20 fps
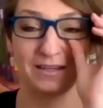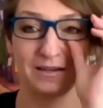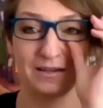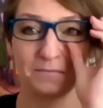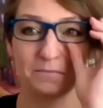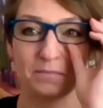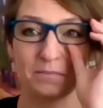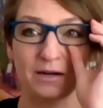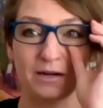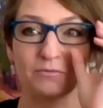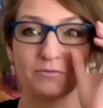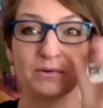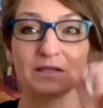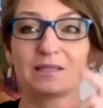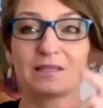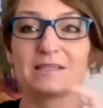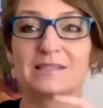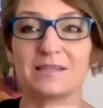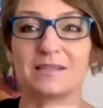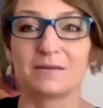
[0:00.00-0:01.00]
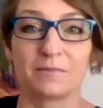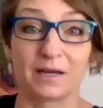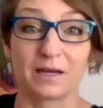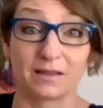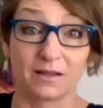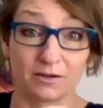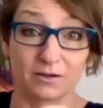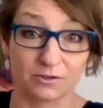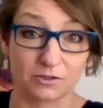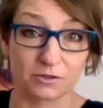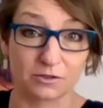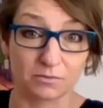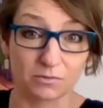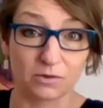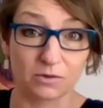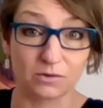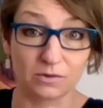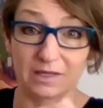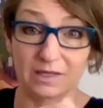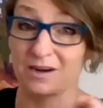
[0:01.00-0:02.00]
But I really see my larger
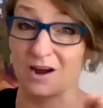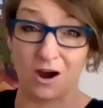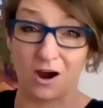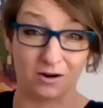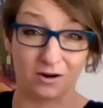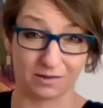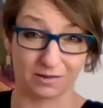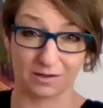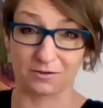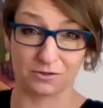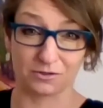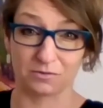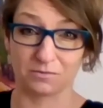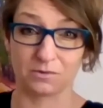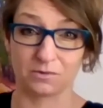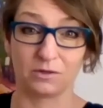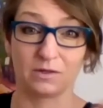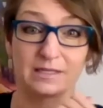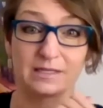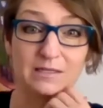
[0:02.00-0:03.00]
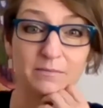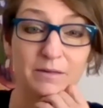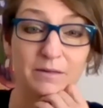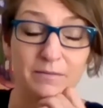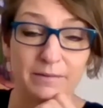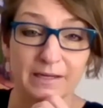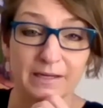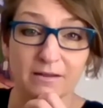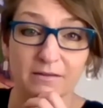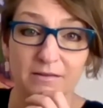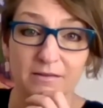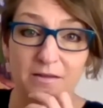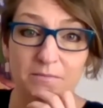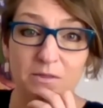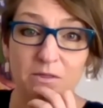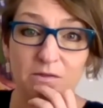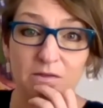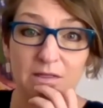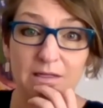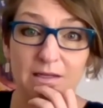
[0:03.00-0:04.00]
role and our larger role as a public health
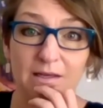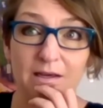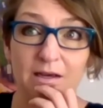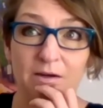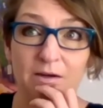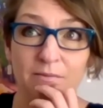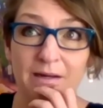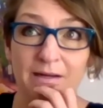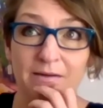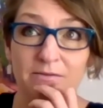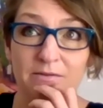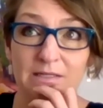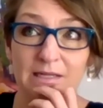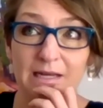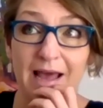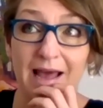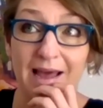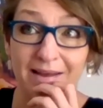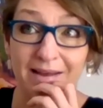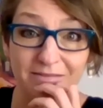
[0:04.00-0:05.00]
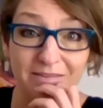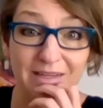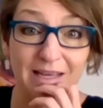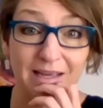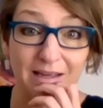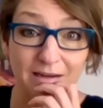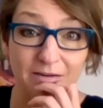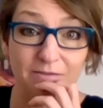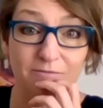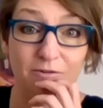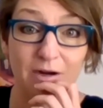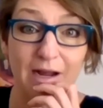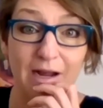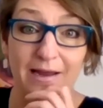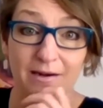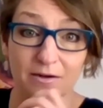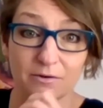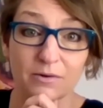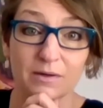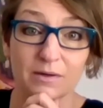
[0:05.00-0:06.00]
community around advocating for
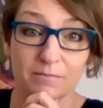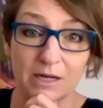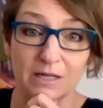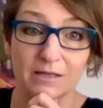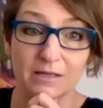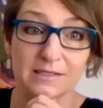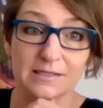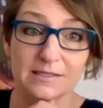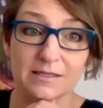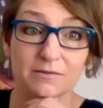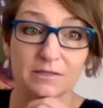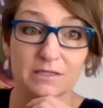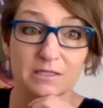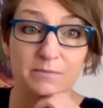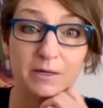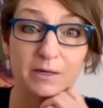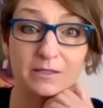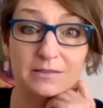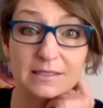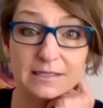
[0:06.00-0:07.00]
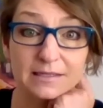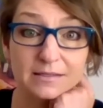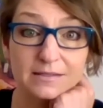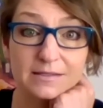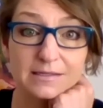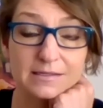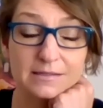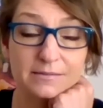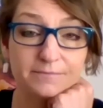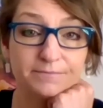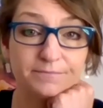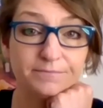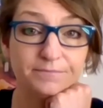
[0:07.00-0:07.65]
adequate policy responses.